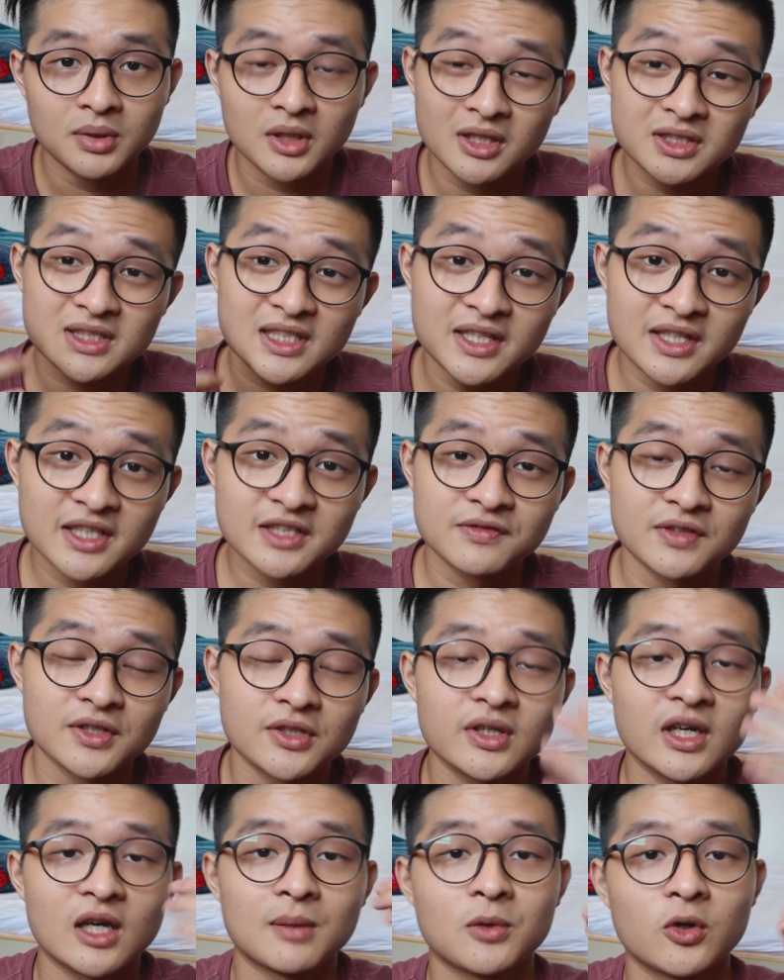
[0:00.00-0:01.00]
Because in this
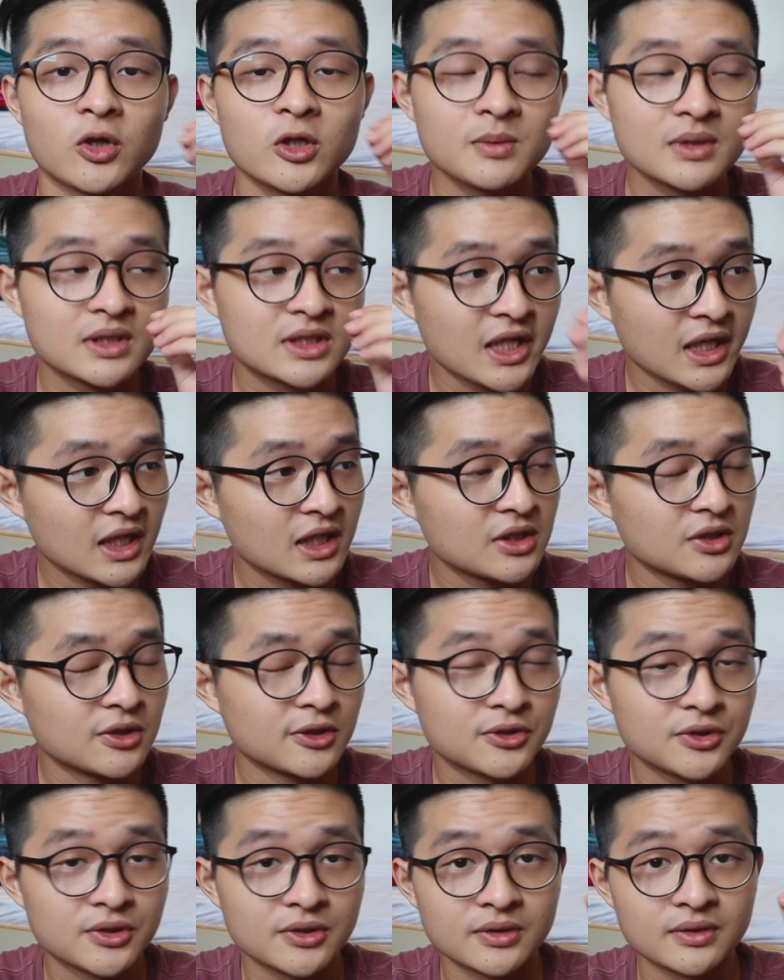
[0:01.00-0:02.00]
video, I'm going to be taking you
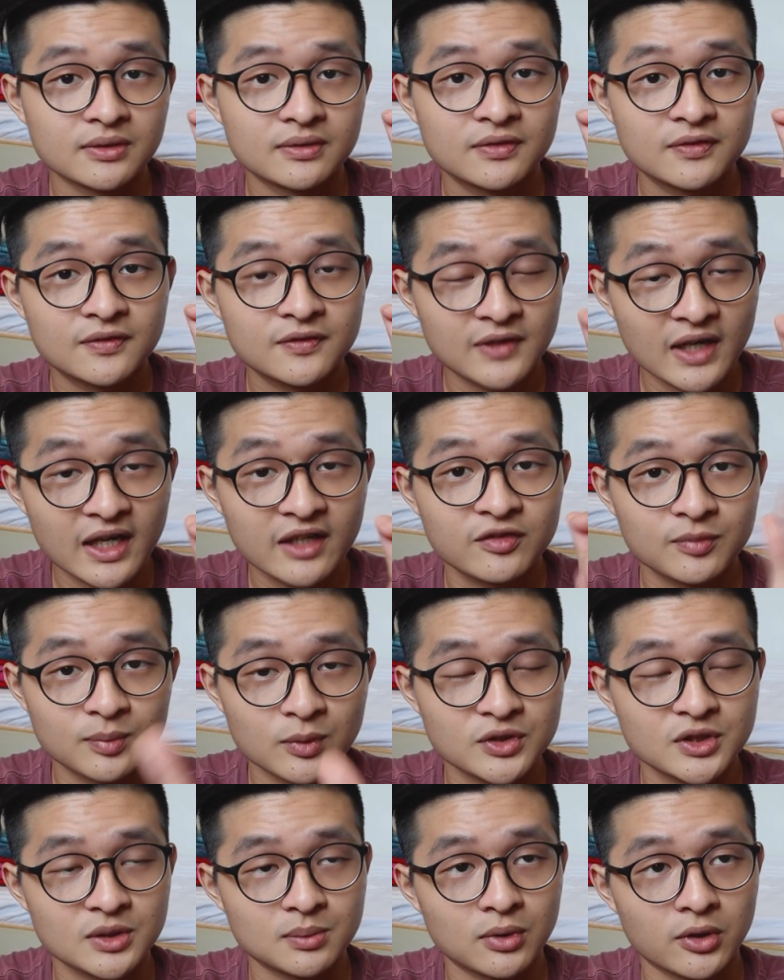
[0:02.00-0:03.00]
through 5
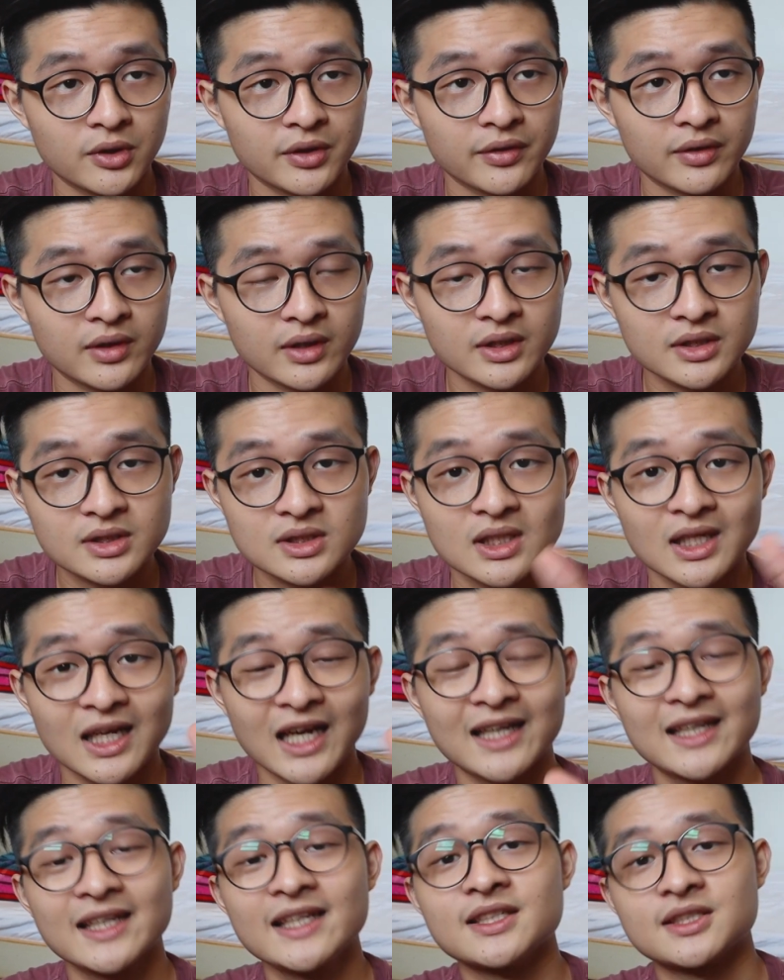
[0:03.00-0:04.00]
most important things,
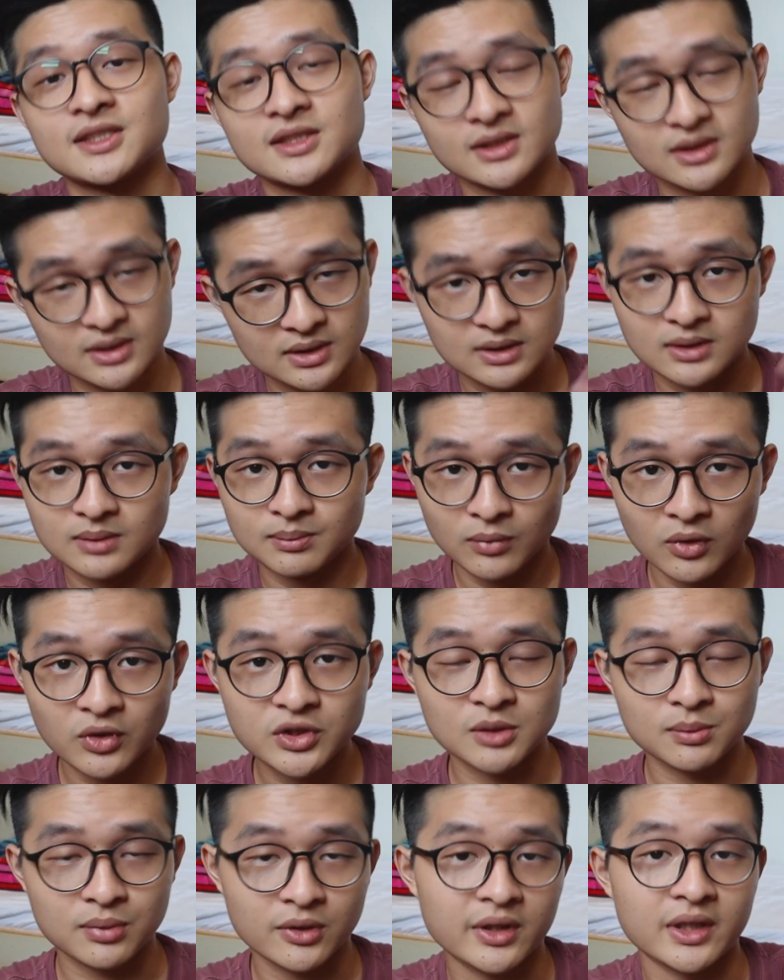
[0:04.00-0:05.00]
at least most
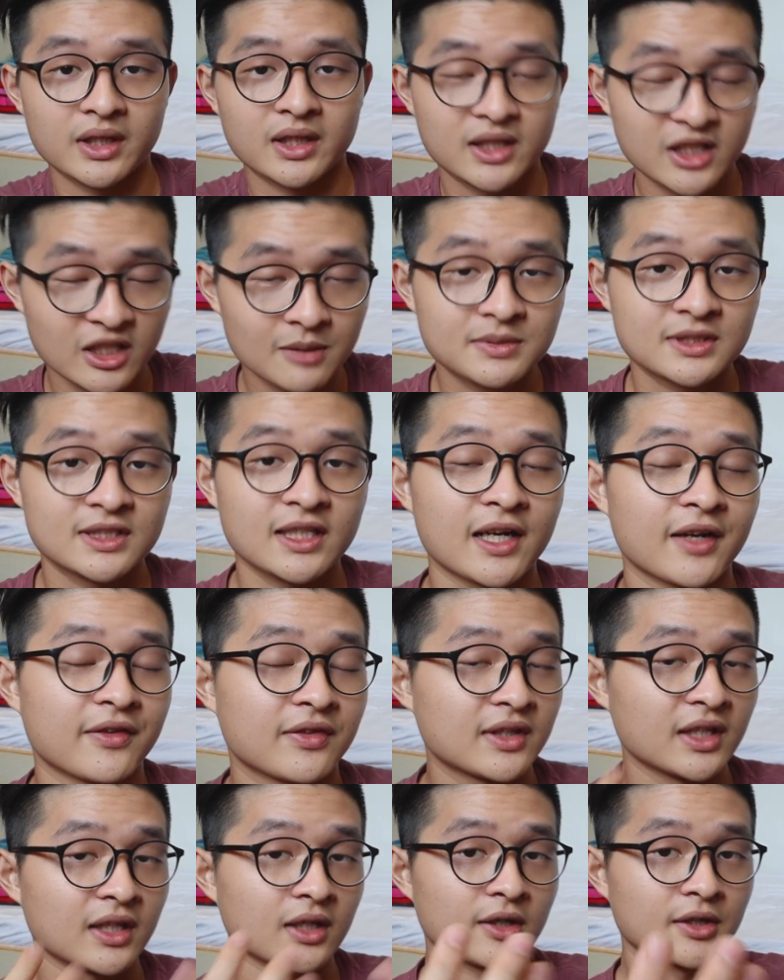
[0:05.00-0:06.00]
important tips that I
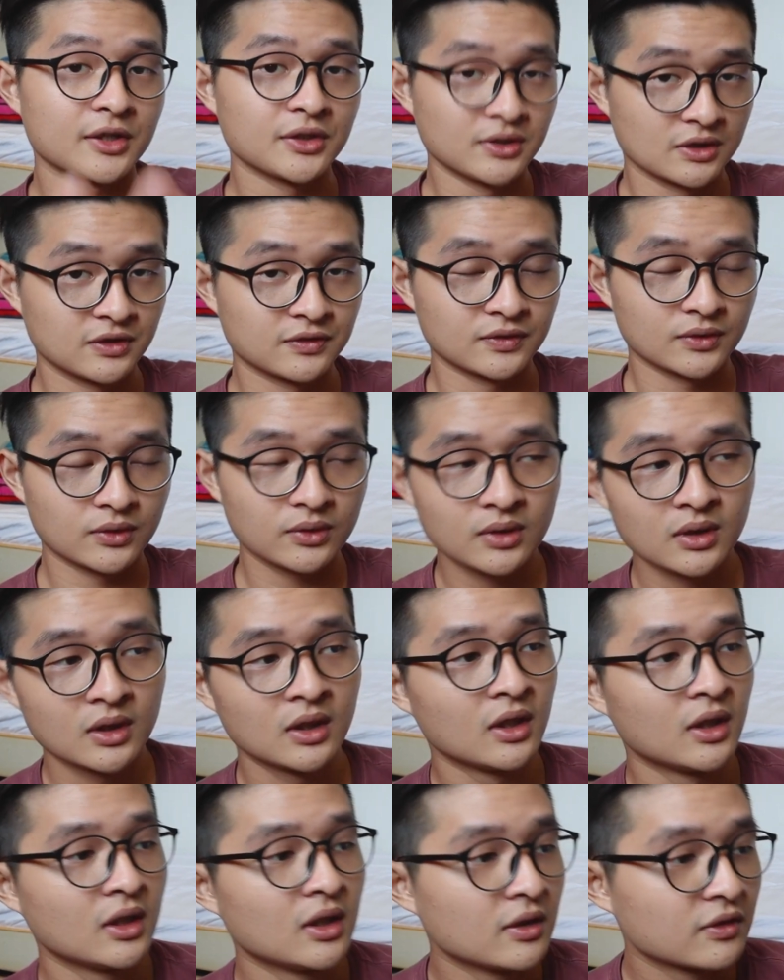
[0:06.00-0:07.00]
think are useful
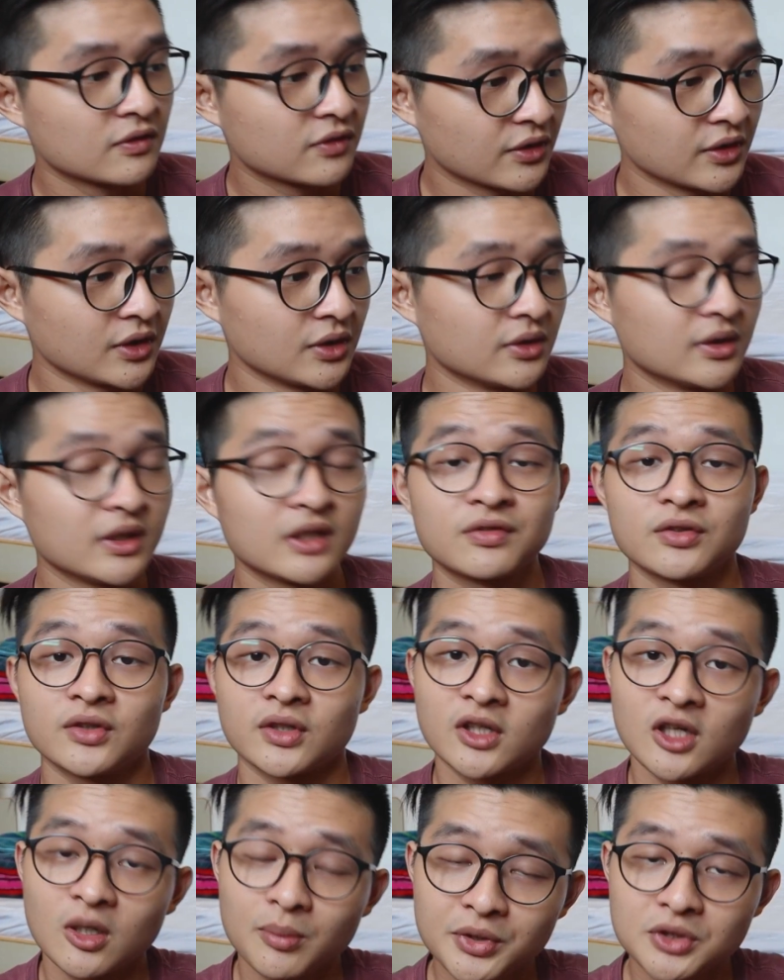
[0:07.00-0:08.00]
for you if you're
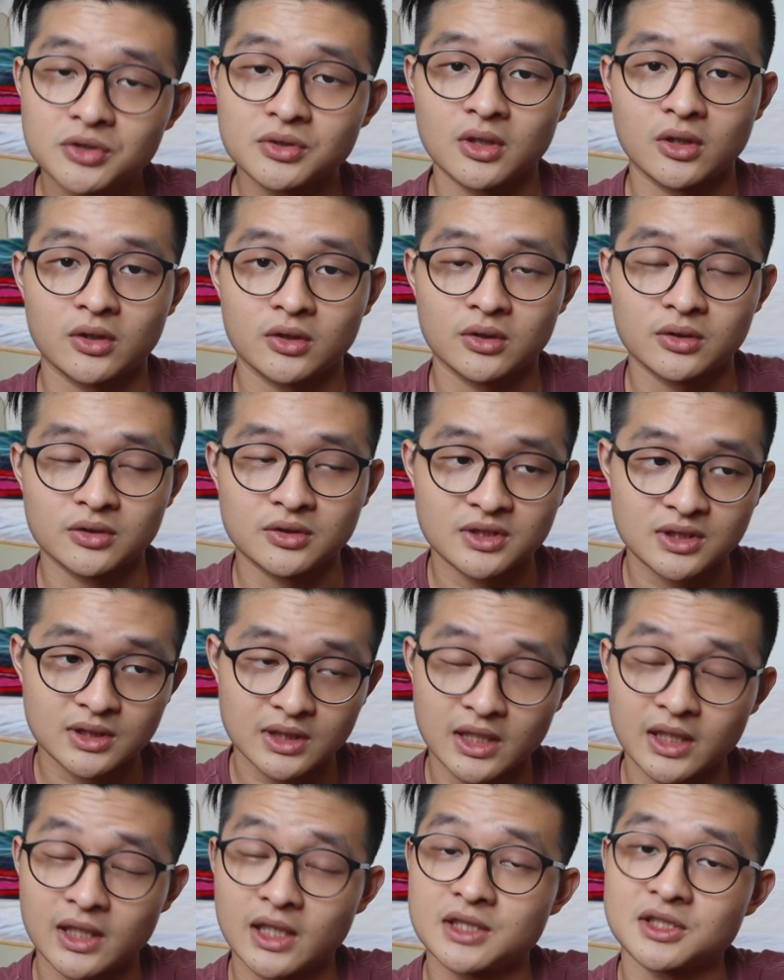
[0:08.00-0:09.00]
coming to Hong Kong to
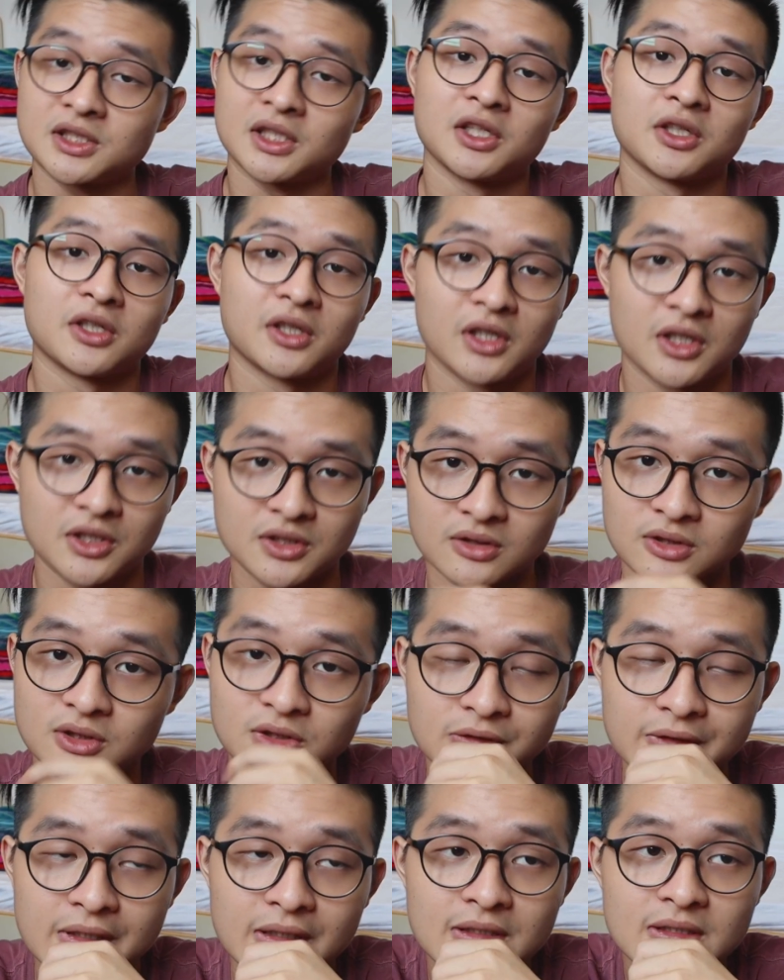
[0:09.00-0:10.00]
study as an international
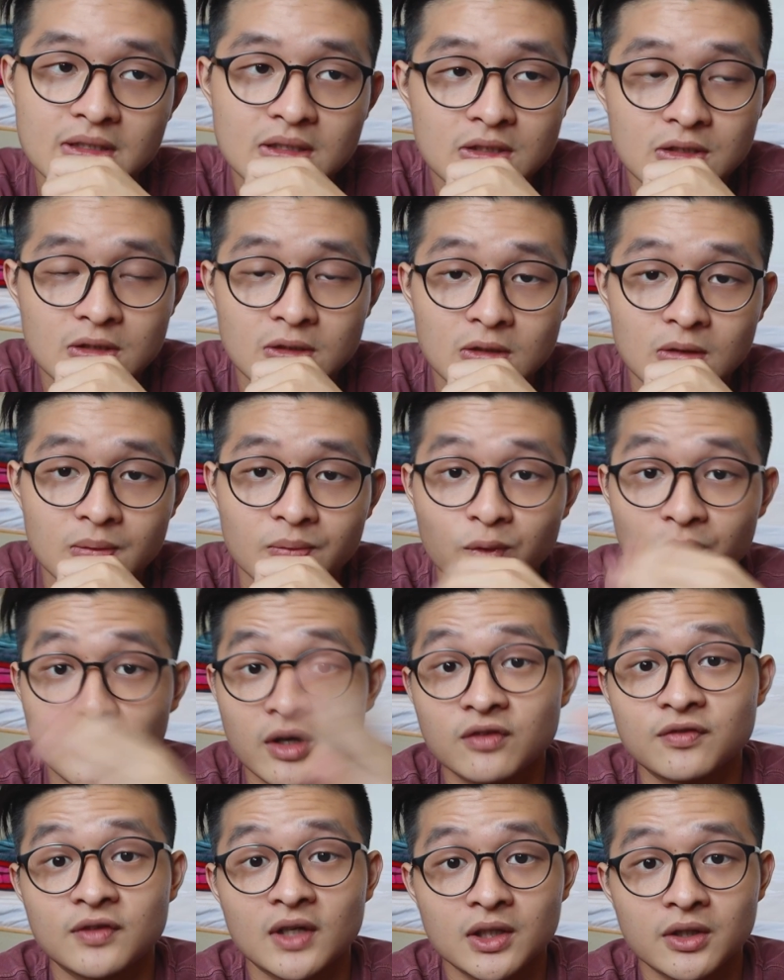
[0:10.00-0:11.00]
student. So
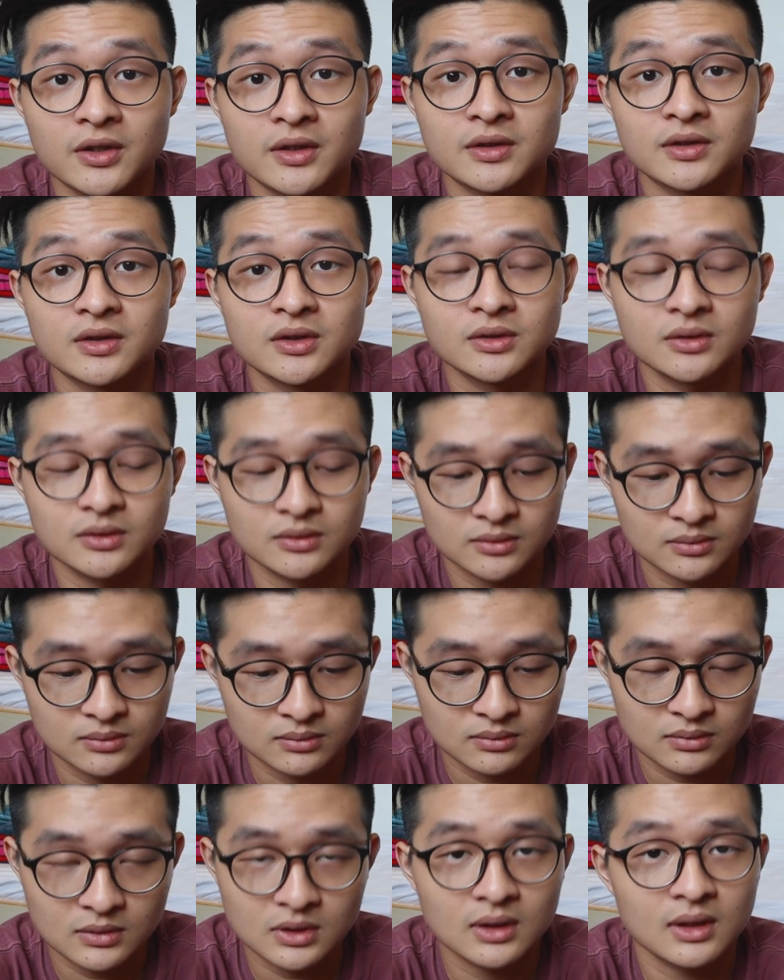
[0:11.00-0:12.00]
without further ado,
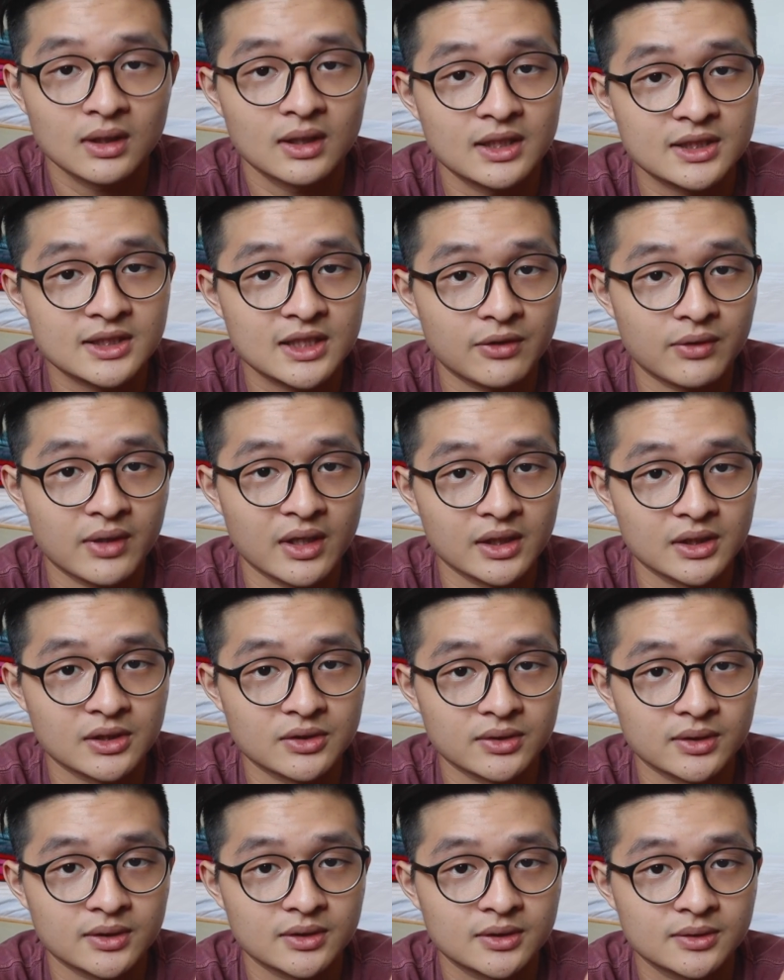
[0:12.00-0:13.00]
let's get right
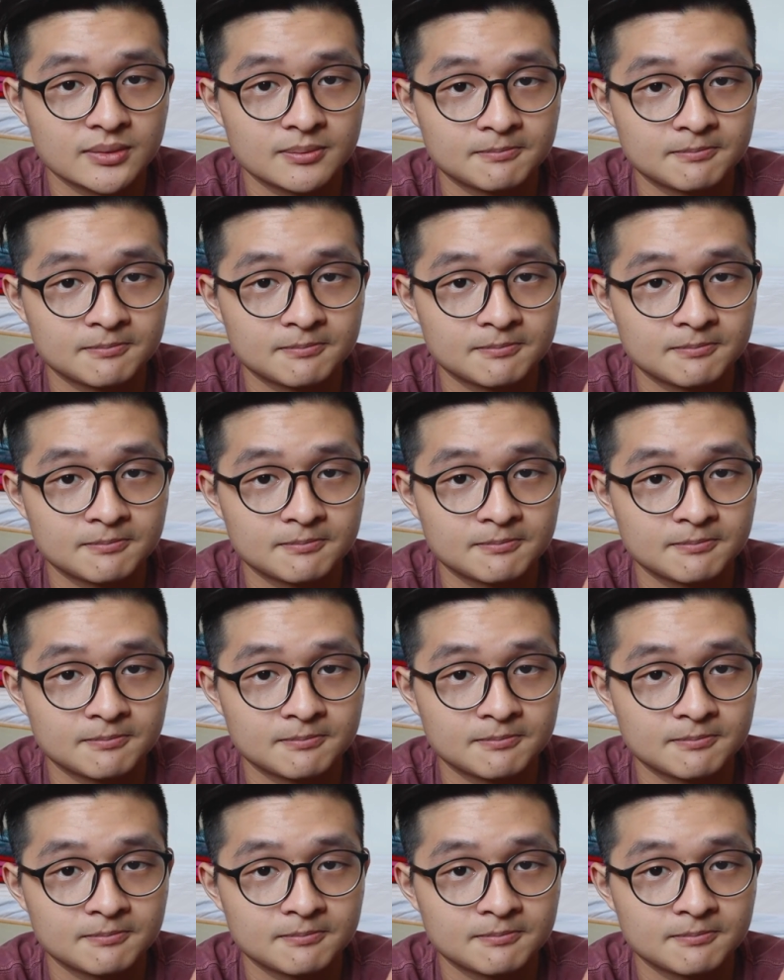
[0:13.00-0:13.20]
into it.